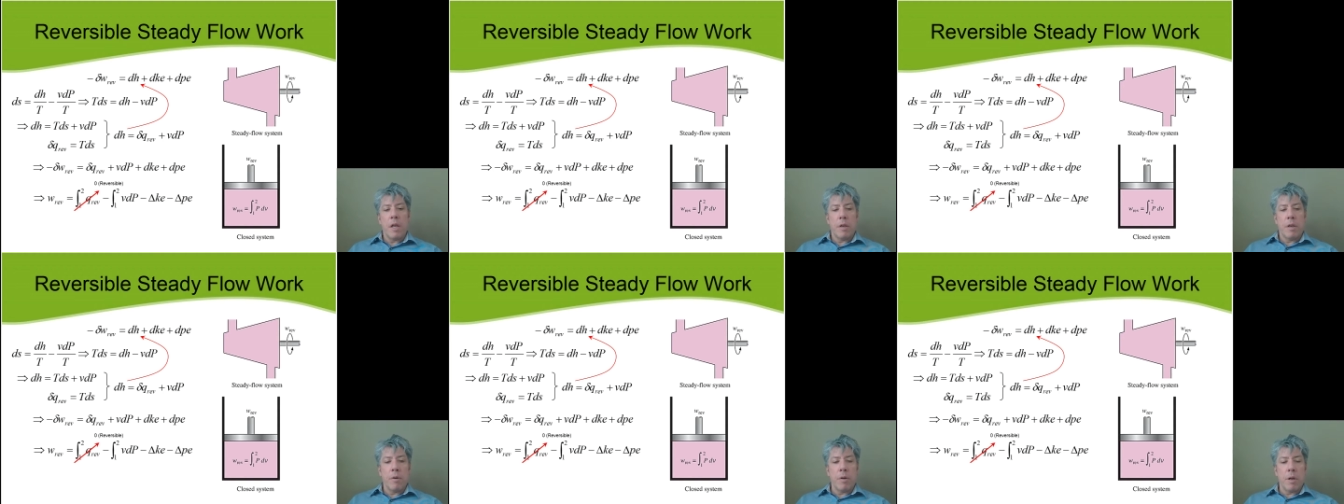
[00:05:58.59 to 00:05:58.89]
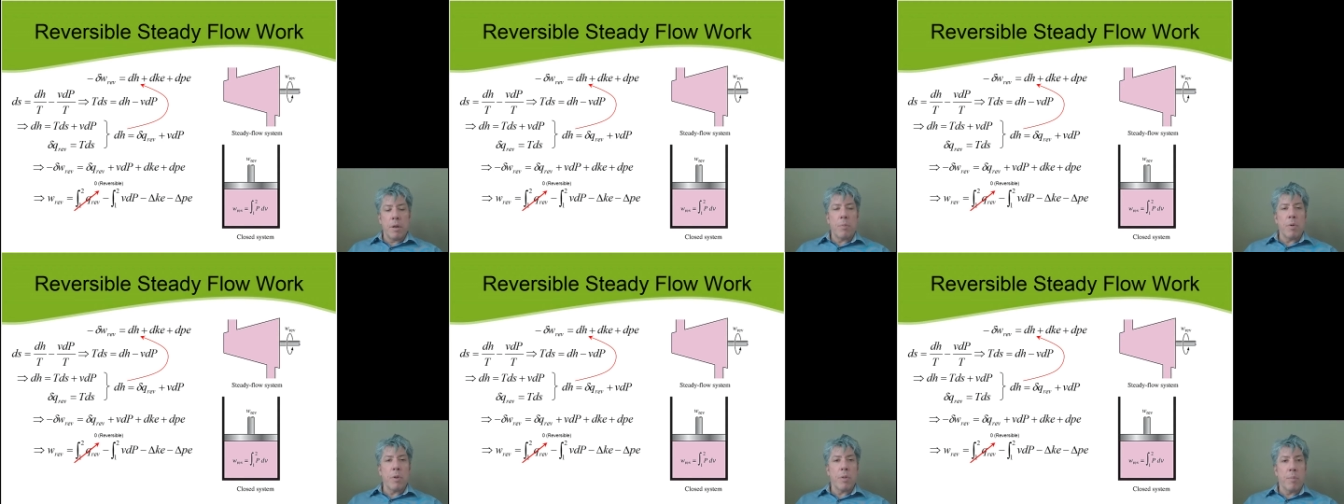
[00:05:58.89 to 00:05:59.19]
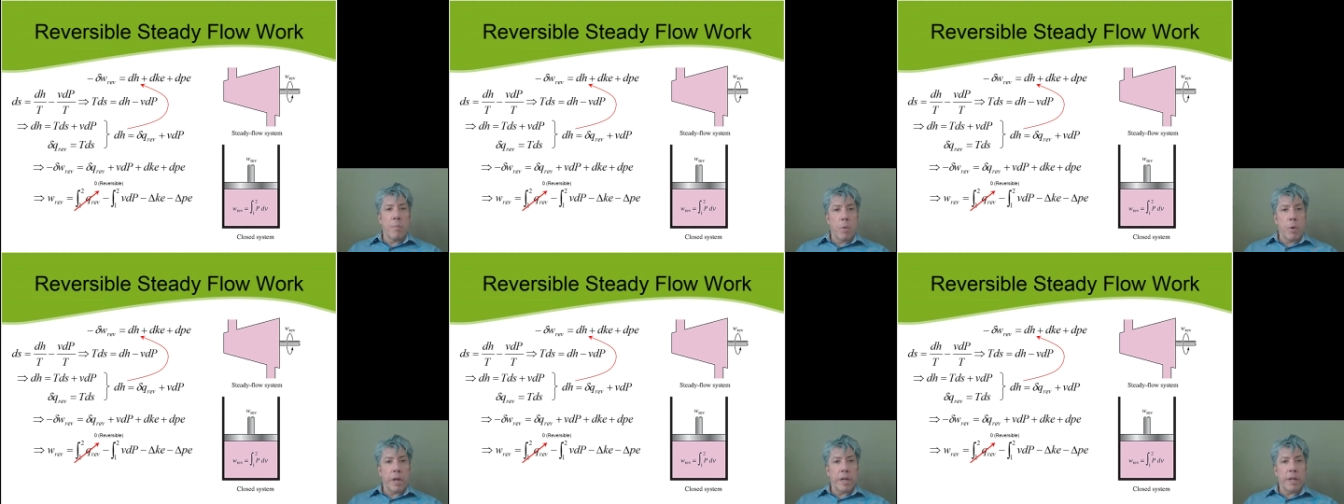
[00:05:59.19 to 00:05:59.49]
You end up with
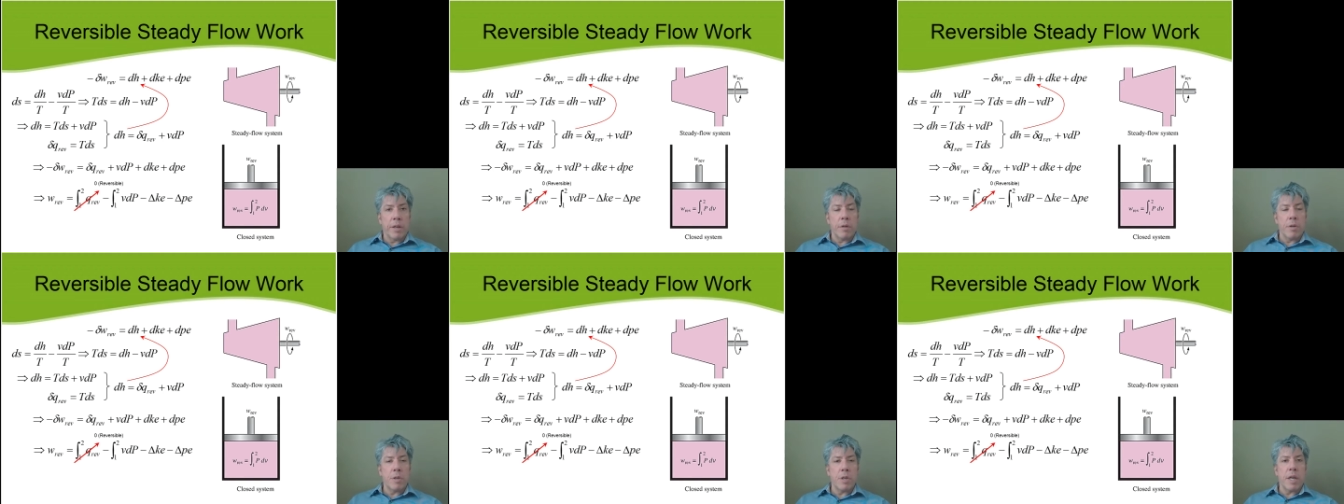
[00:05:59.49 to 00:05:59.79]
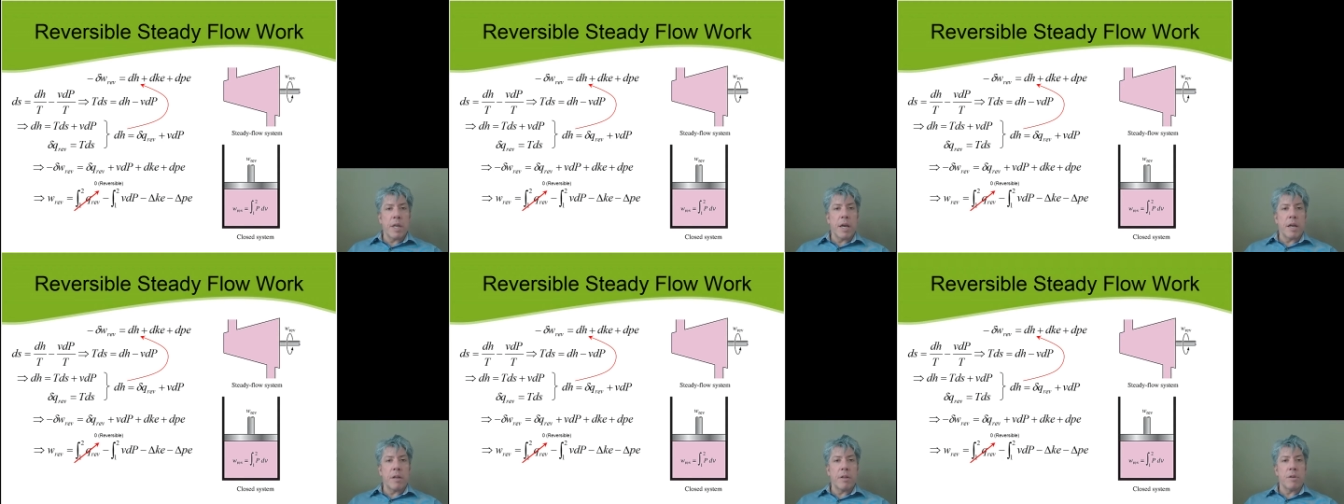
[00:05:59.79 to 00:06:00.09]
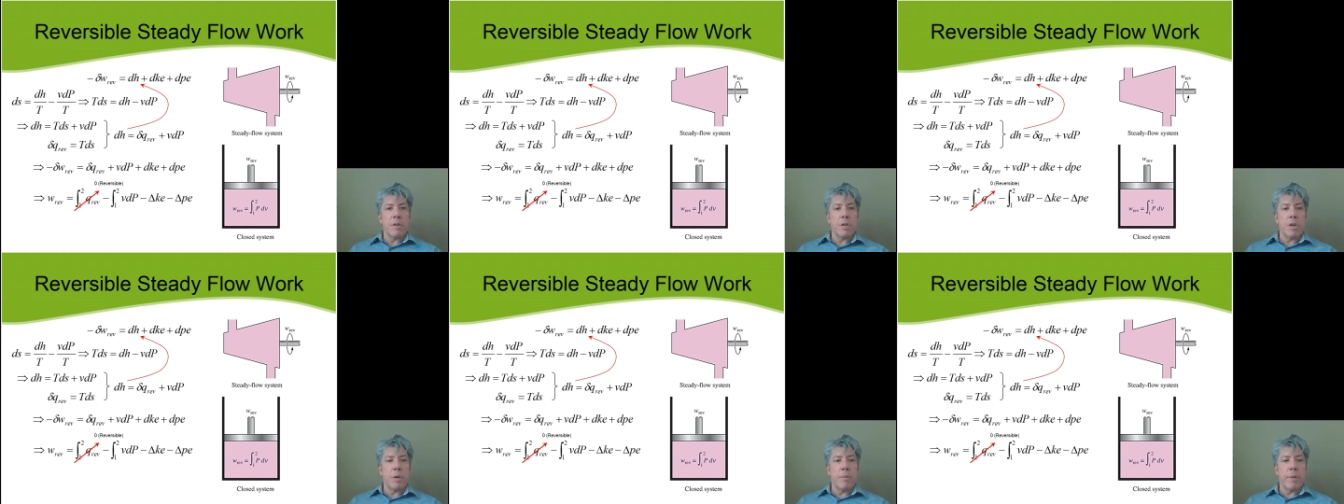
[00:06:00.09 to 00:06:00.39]
more energy out of
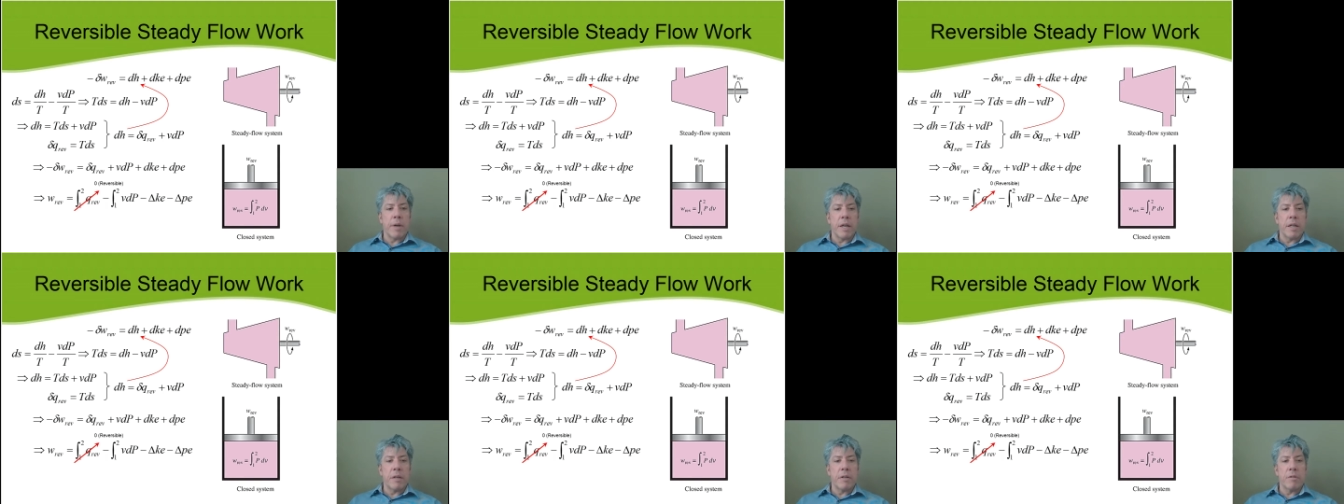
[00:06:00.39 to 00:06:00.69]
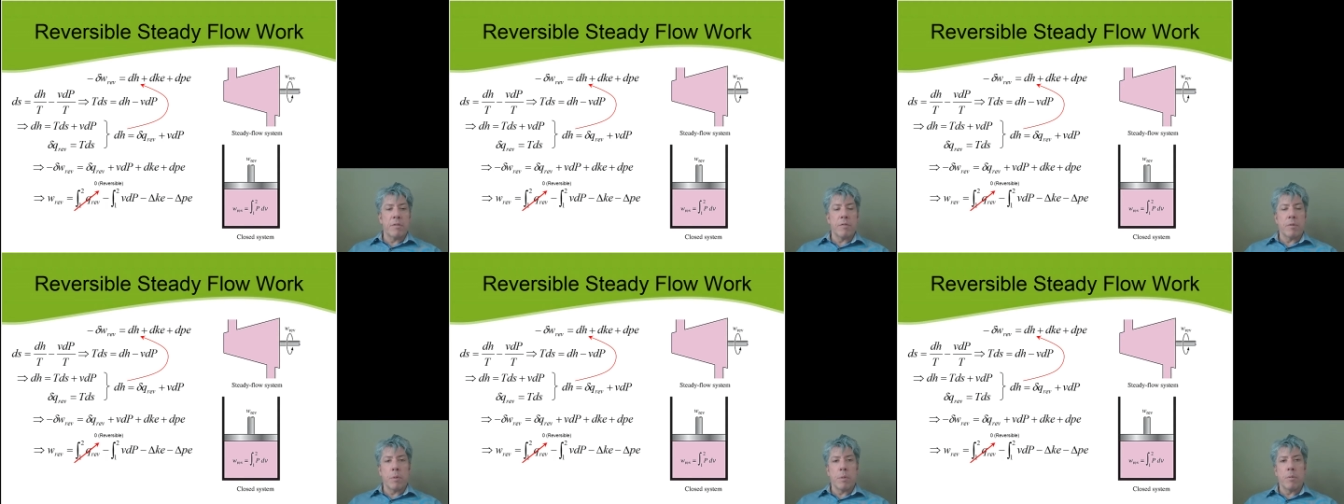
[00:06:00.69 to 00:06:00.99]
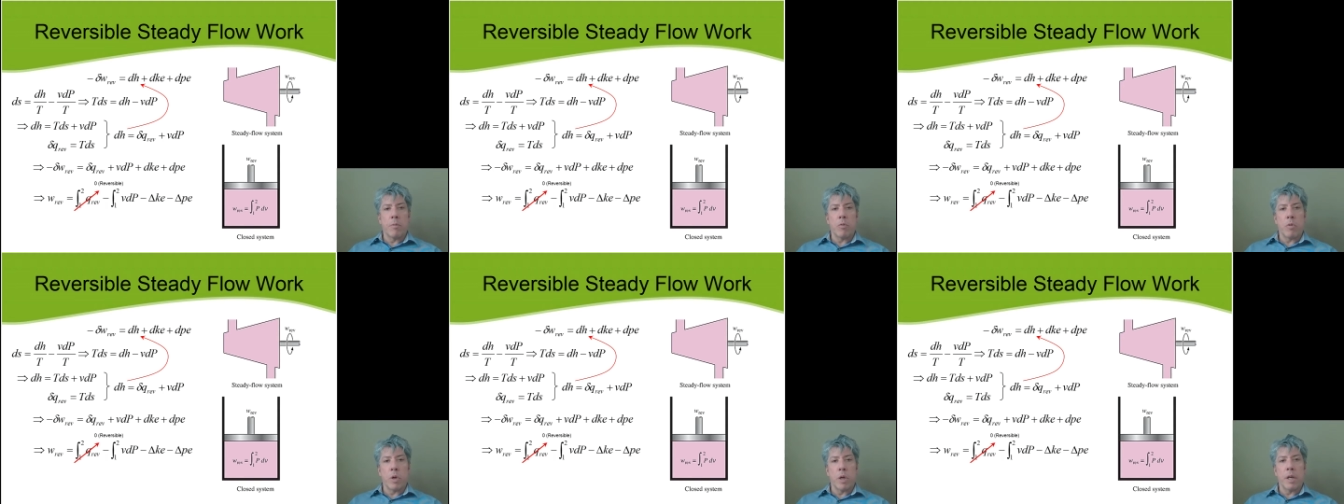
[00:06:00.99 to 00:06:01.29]
the turbine in the form
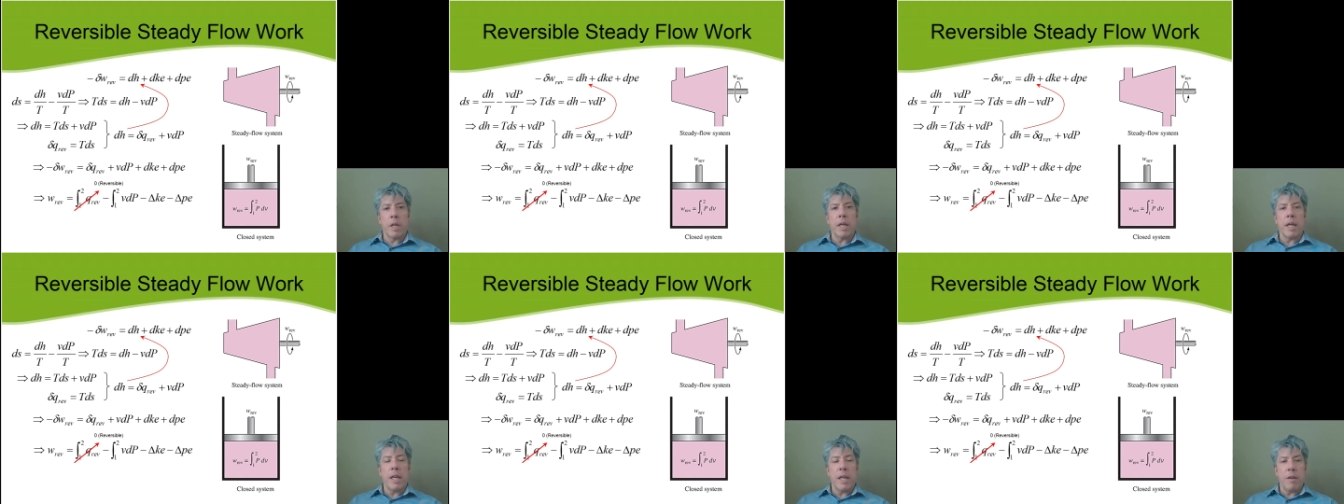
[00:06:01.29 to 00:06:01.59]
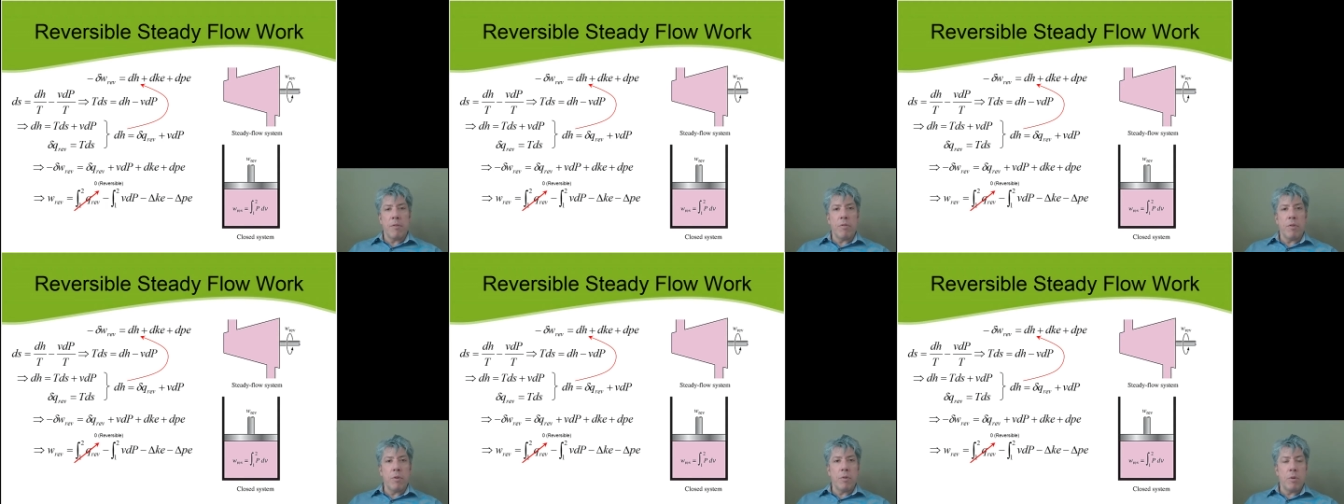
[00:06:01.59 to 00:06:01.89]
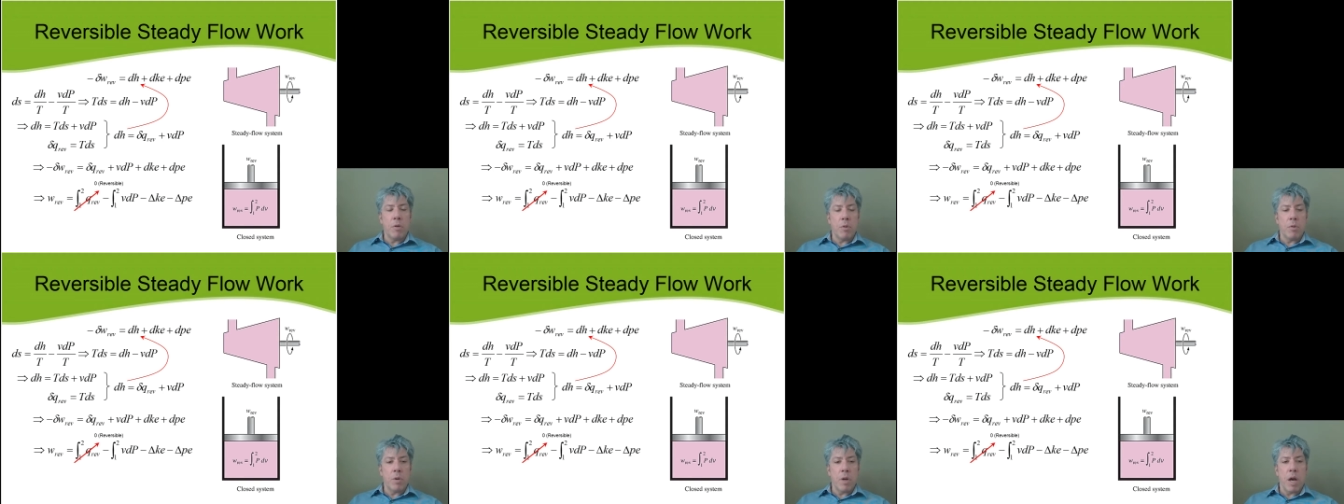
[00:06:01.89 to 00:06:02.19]
of work if you
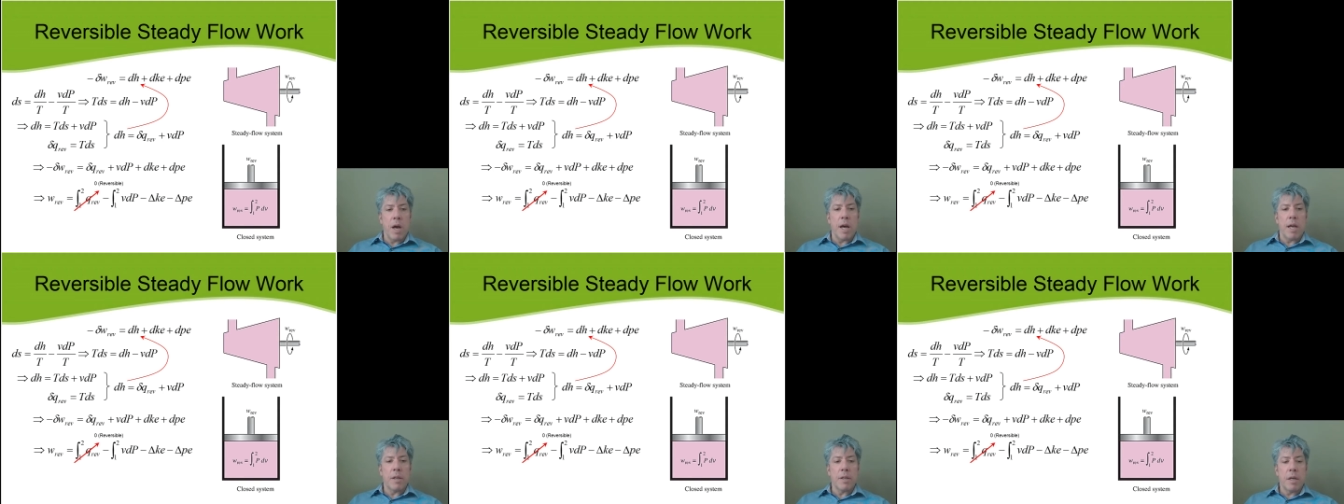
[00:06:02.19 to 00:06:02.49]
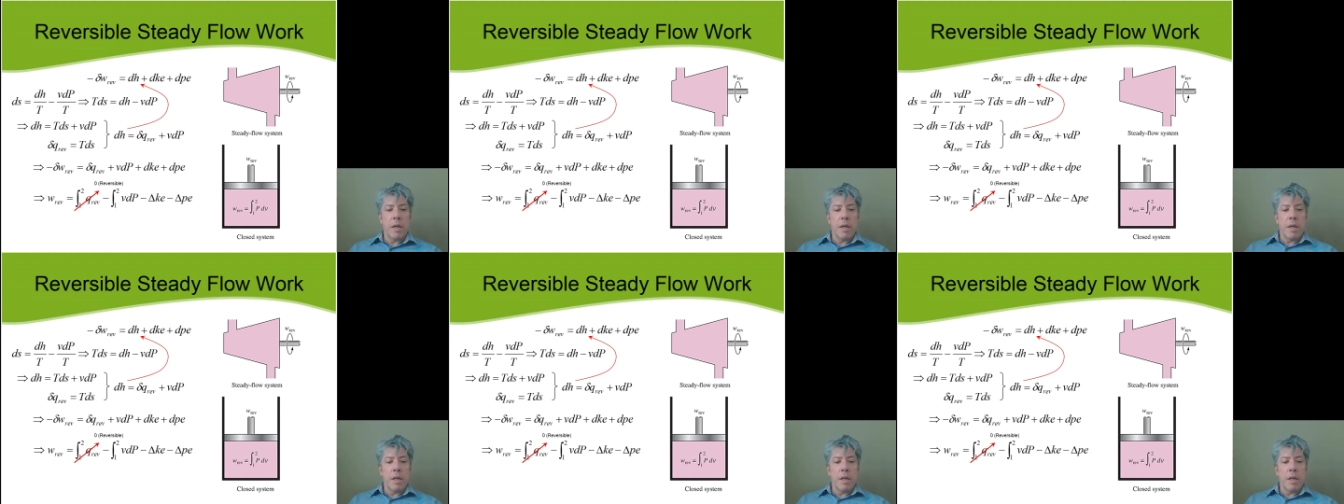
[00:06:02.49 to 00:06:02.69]
do not